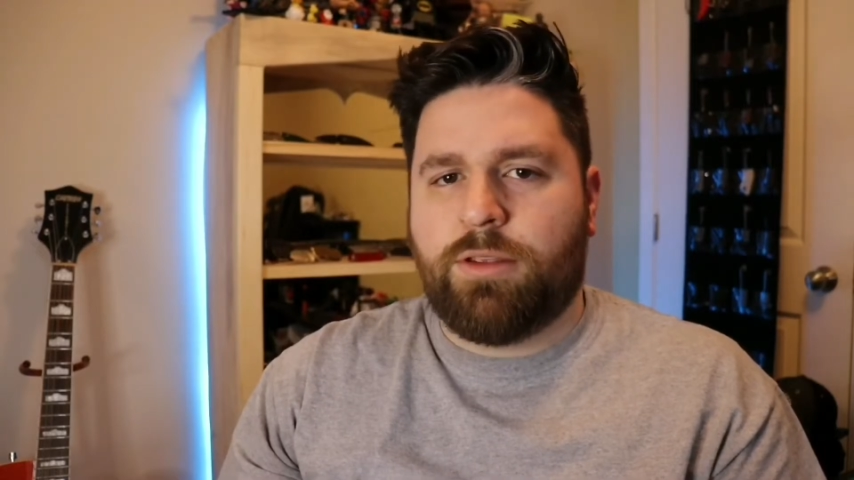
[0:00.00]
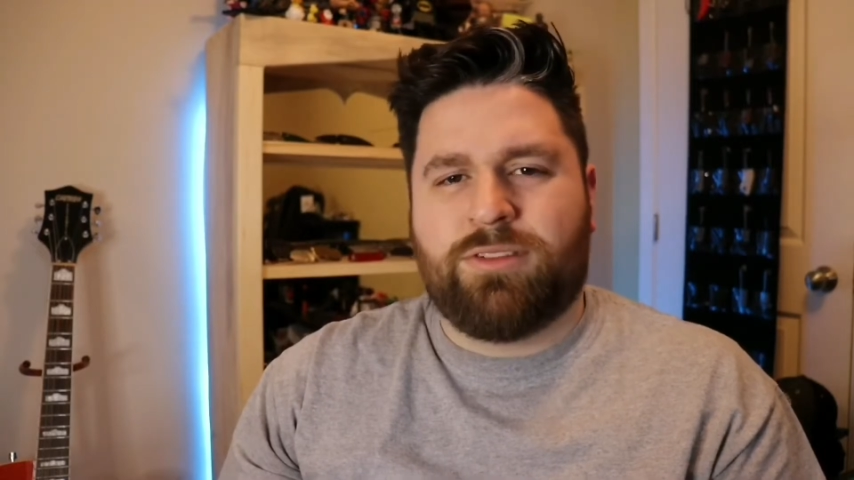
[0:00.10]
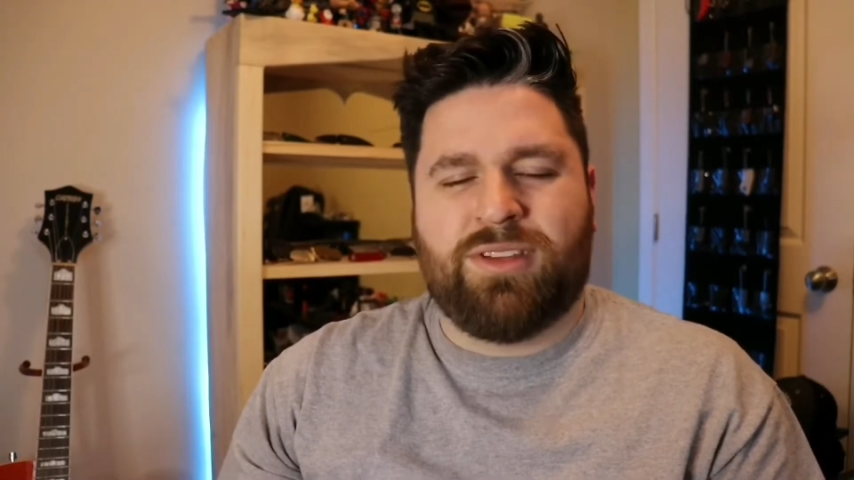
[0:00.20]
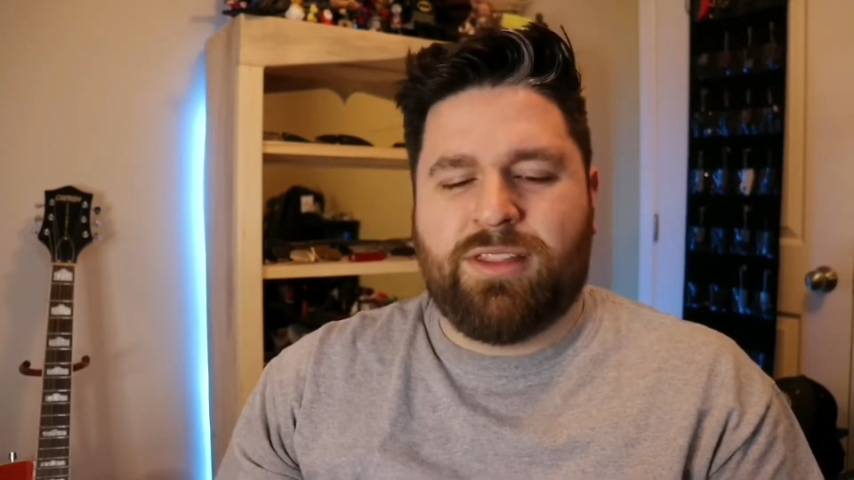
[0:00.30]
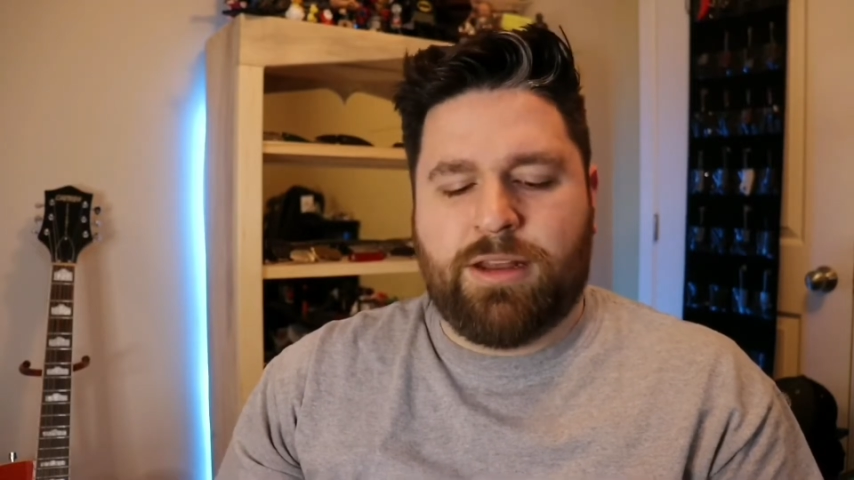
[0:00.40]

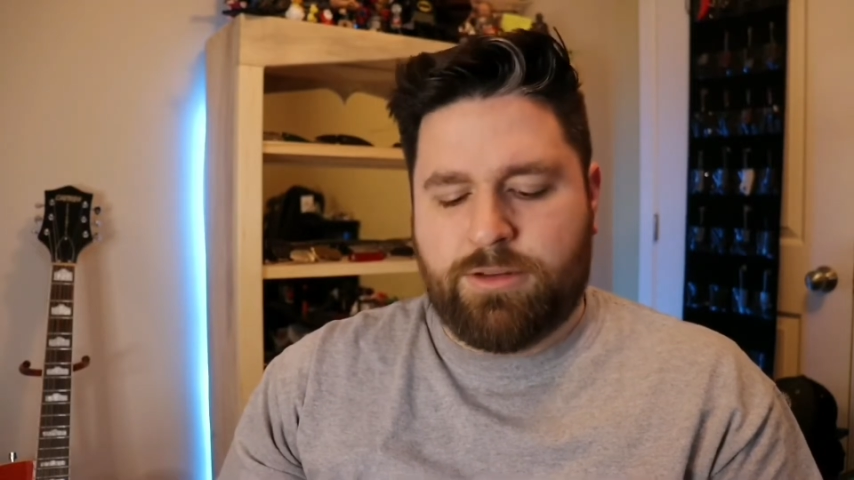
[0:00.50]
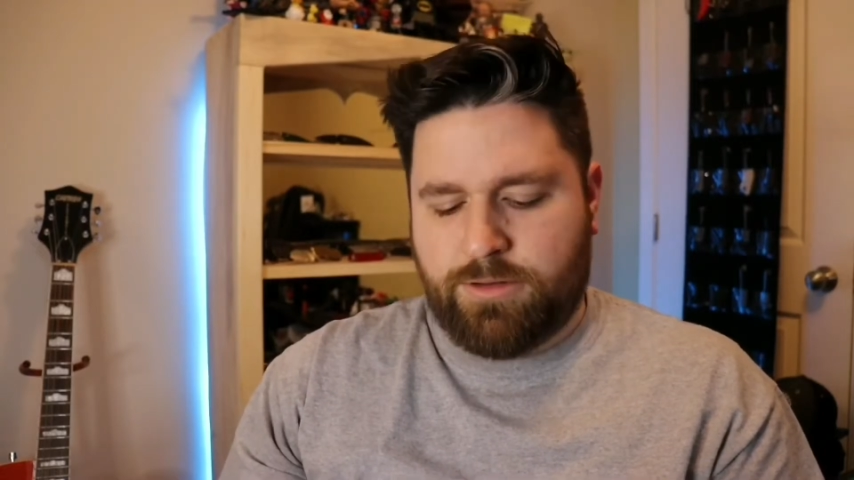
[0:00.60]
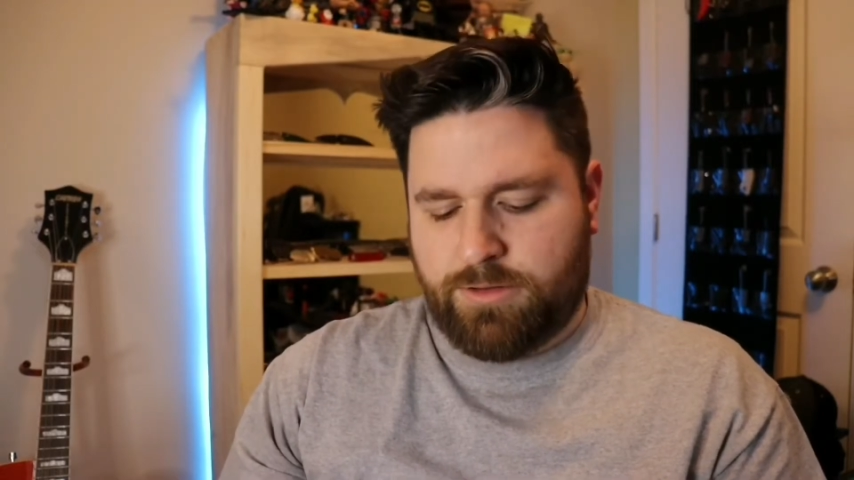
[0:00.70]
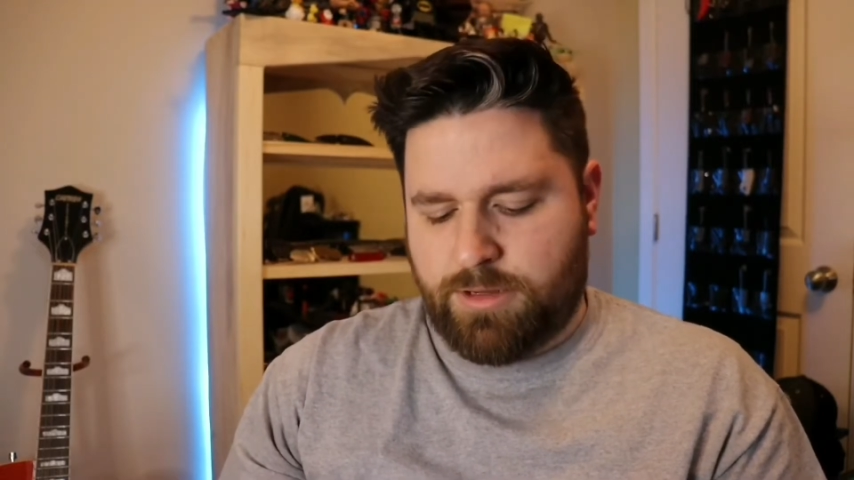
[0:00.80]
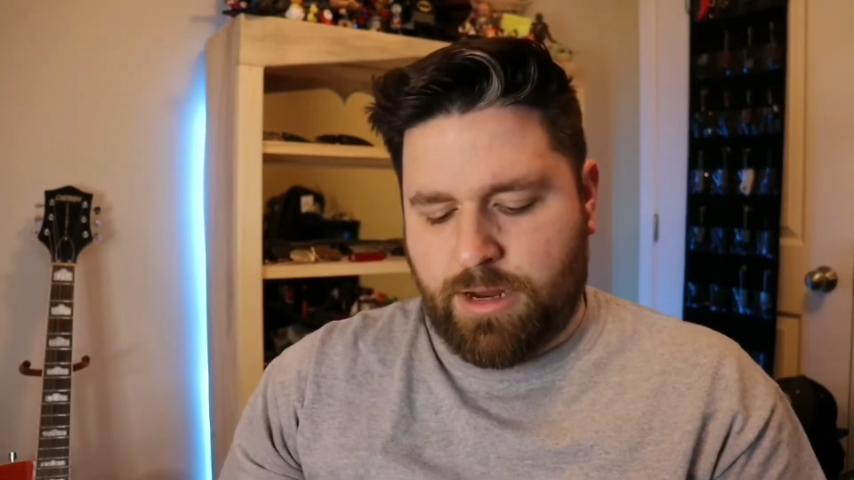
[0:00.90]
so that
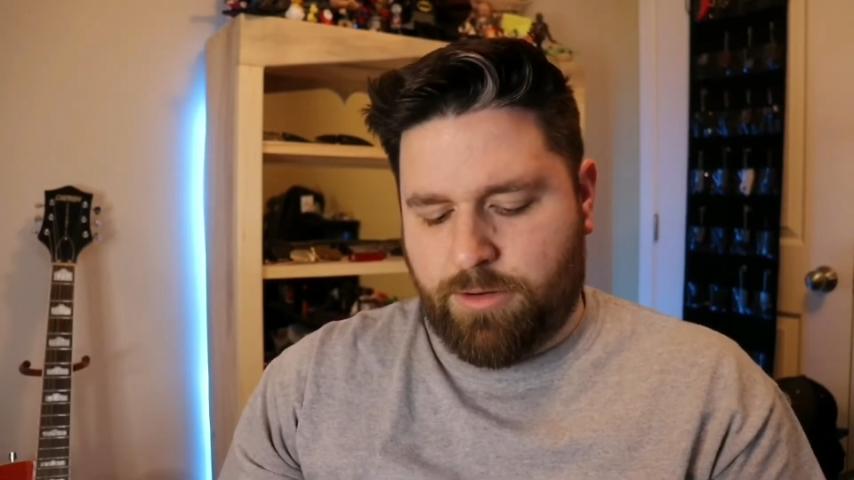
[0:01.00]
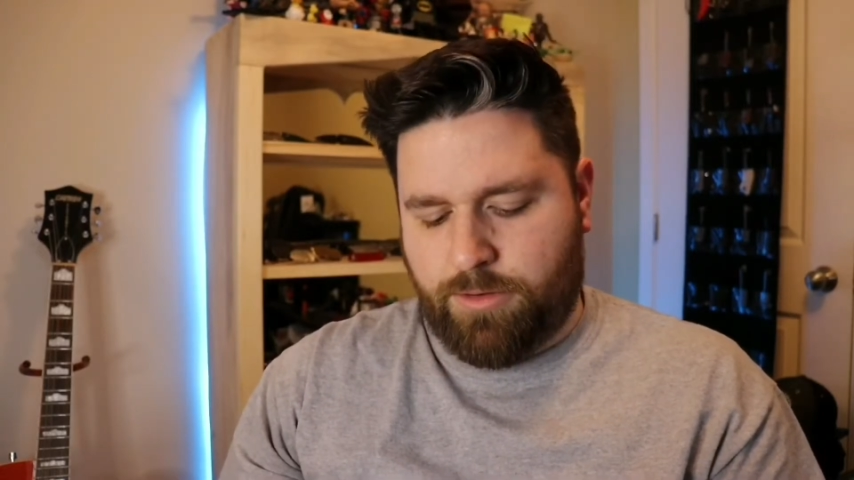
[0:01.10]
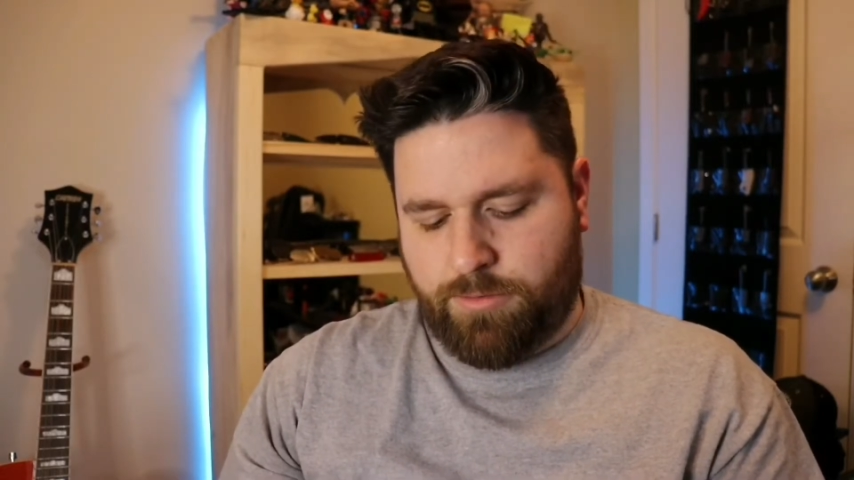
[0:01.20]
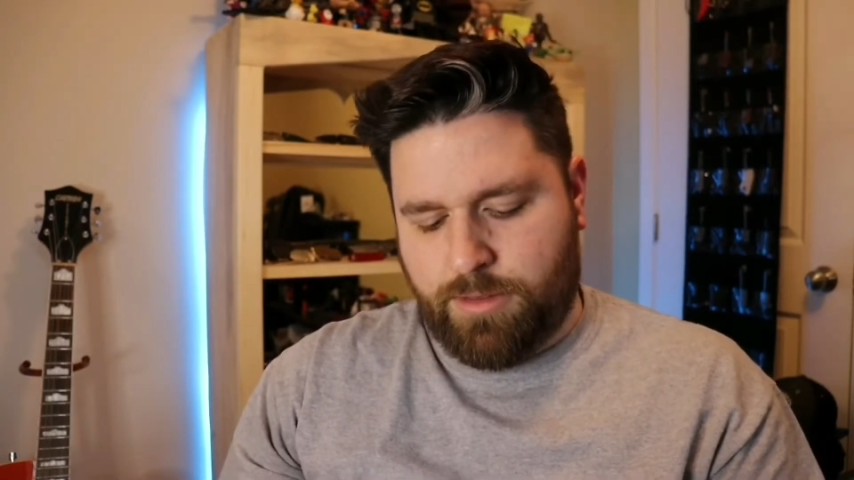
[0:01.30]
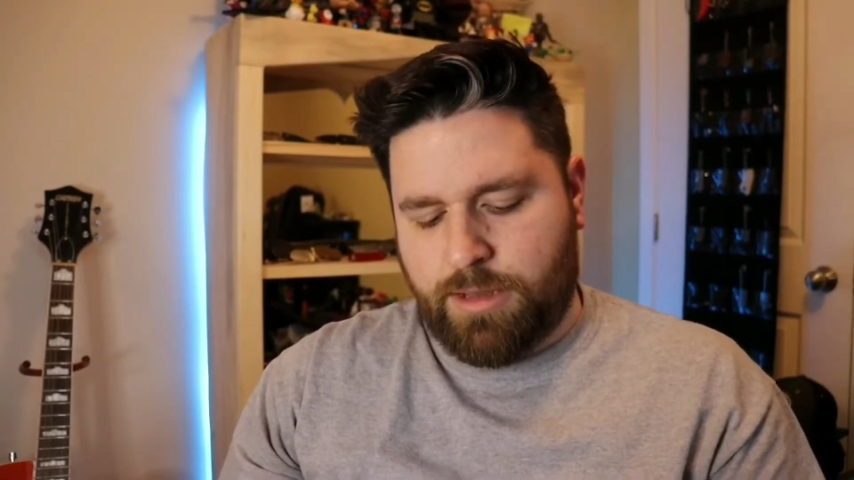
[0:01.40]
just, I don't know,